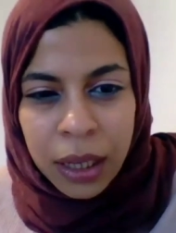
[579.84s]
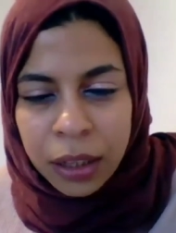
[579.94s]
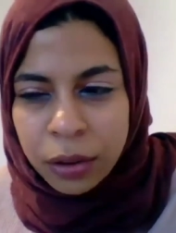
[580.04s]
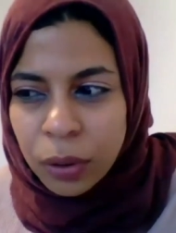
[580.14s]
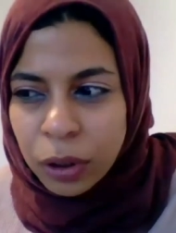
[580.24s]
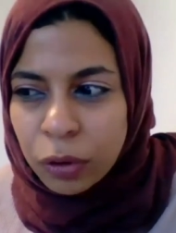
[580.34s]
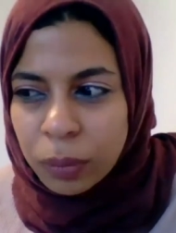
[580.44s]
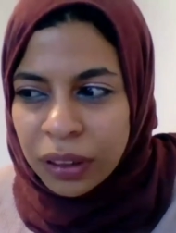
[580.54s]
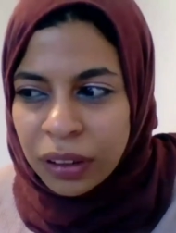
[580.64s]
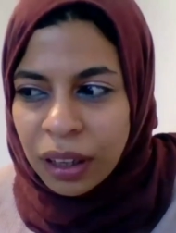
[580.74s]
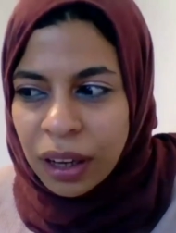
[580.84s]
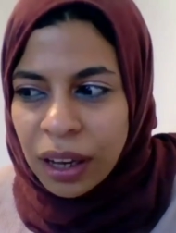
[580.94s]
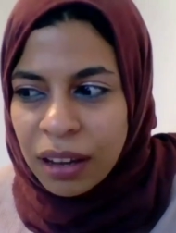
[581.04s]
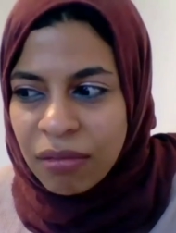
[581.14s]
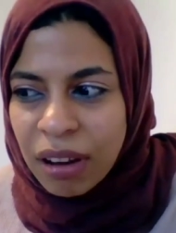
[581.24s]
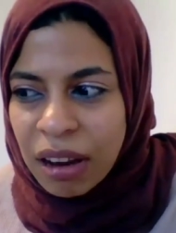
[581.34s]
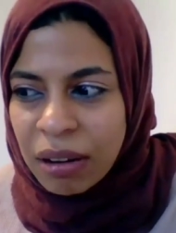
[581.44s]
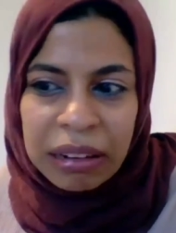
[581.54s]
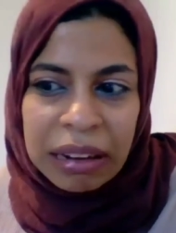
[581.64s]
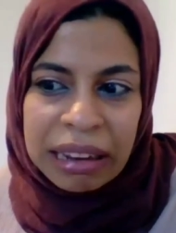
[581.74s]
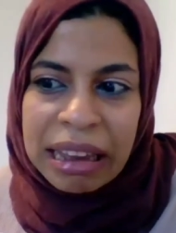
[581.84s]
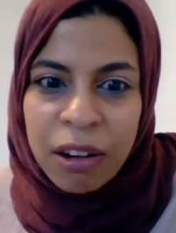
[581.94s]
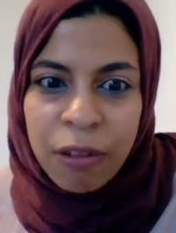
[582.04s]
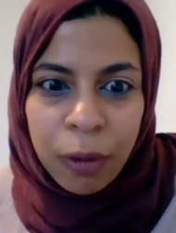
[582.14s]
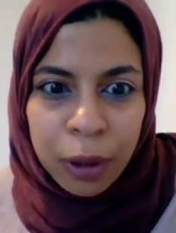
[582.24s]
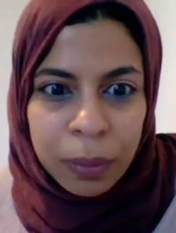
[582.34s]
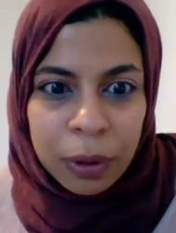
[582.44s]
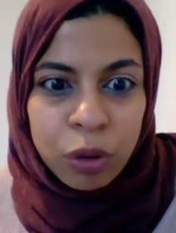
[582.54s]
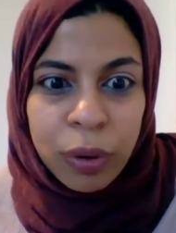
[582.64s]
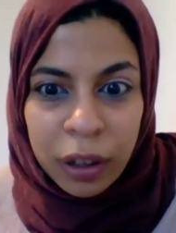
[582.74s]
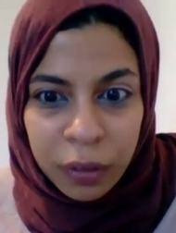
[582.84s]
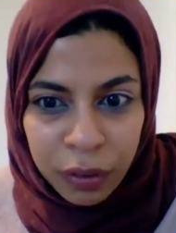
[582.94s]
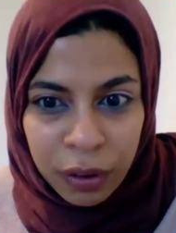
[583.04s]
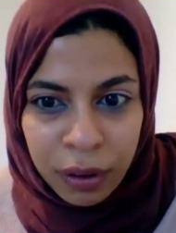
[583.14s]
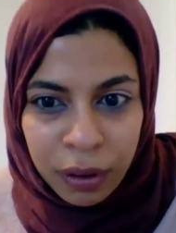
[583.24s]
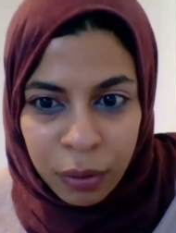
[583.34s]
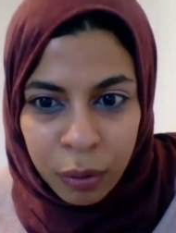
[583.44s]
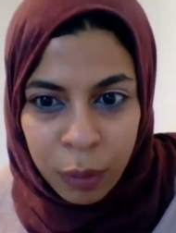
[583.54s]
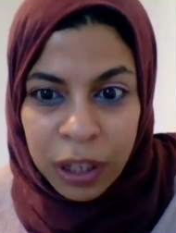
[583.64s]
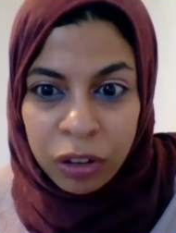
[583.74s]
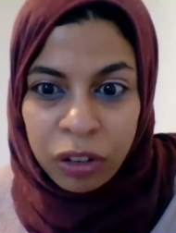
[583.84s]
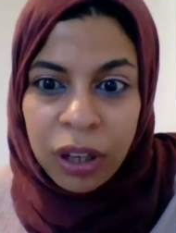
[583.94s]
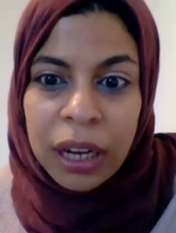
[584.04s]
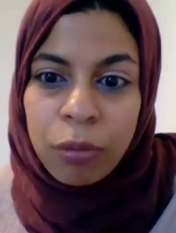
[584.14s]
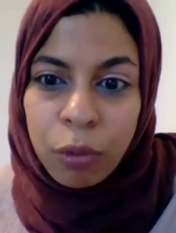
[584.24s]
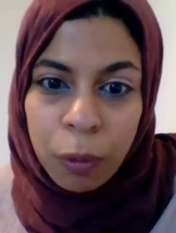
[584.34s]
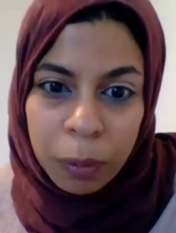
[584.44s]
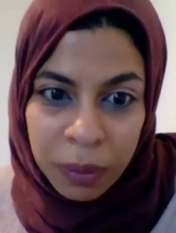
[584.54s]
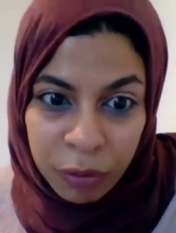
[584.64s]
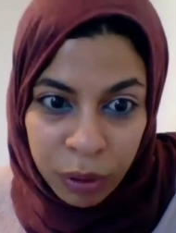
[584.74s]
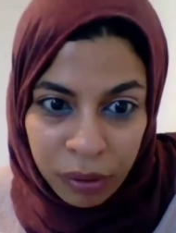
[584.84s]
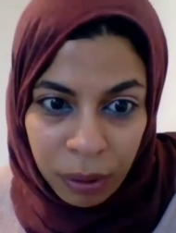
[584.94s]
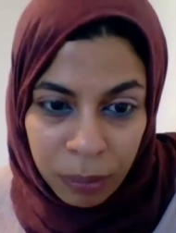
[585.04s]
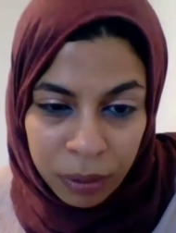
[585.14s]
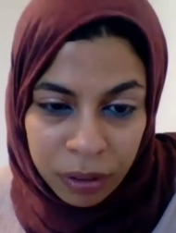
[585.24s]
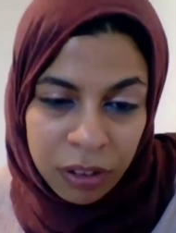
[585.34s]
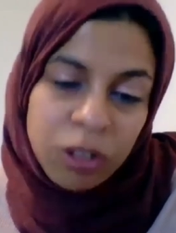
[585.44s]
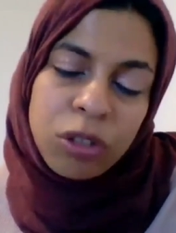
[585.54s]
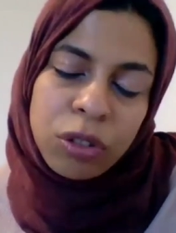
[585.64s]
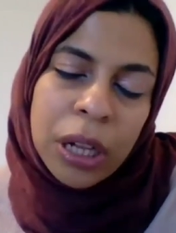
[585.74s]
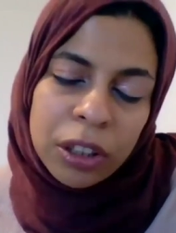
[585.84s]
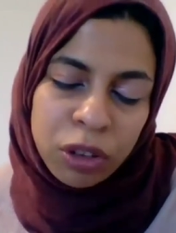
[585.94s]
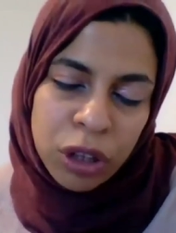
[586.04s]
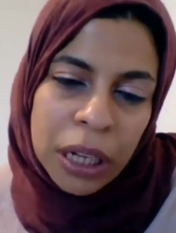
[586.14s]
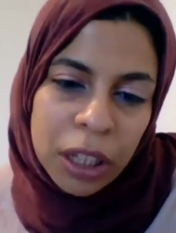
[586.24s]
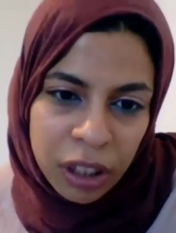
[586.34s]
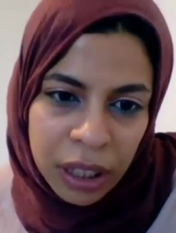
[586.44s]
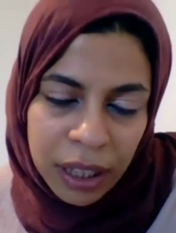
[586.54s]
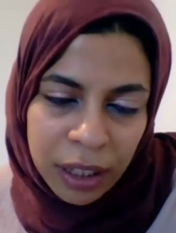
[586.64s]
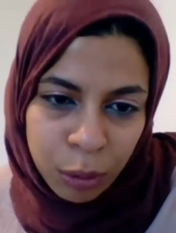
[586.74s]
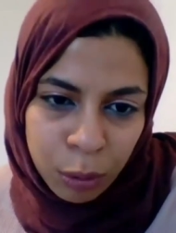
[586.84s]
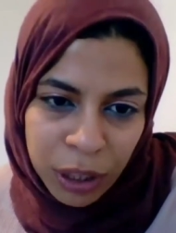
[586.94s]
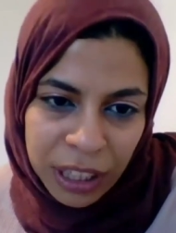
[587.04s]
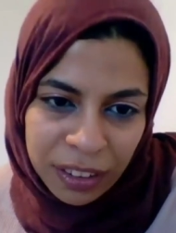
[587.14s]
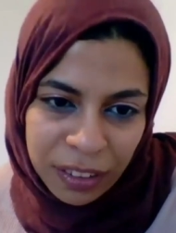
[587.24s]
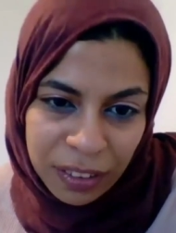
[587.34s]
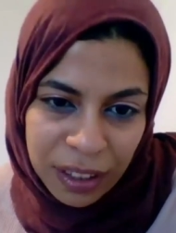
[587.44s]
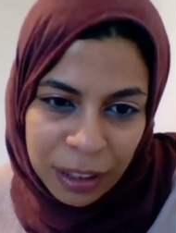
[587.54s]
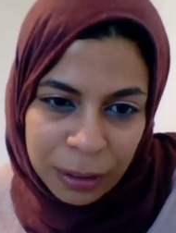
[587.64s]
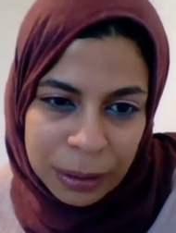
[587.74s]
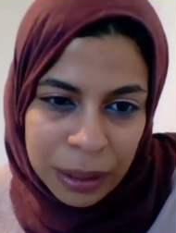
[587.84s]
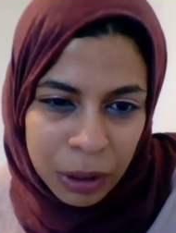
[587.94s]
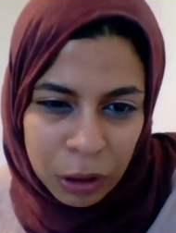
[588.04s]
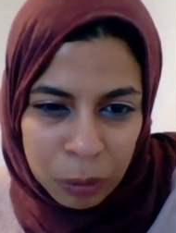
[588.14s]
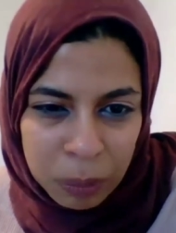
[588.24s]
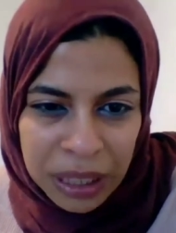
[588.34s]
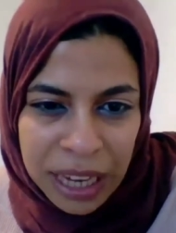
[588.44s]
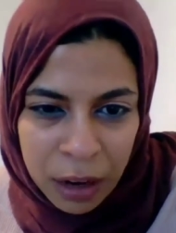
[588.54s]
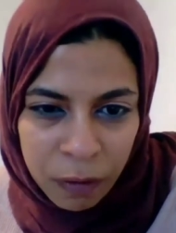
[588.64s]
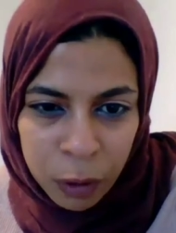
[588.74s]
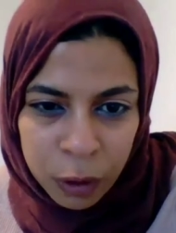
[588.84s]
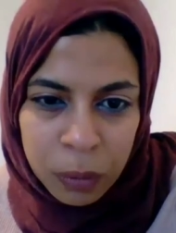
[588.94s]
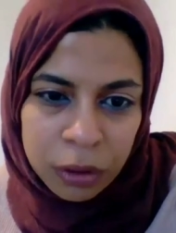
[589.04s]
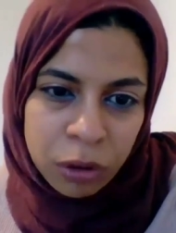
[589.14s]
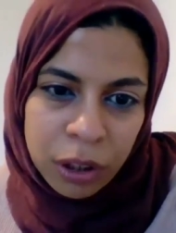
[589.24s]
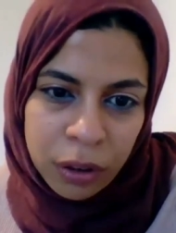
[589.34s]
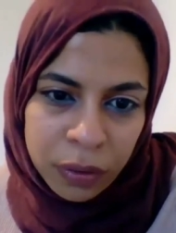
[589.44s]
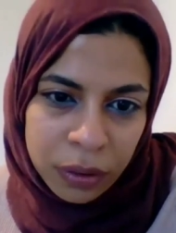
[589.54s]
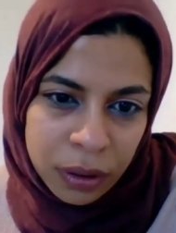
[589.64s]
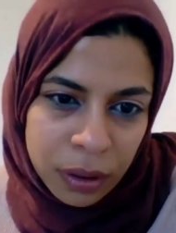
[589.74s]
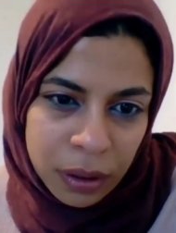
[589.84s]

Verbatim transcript: I don't know what could be the uh, like unavoidable trade-off when you design RoboBee, for example. It's, ch- it's challenging to work in this scale. What could be unavoidable trade offs?